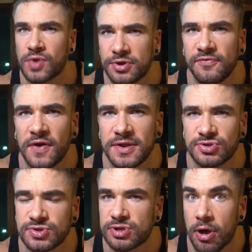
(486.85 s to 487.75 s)
I do find it
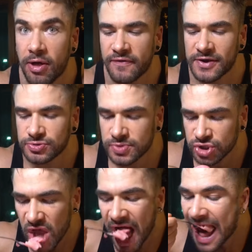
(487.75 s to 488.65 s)
interesting that all the vegetables,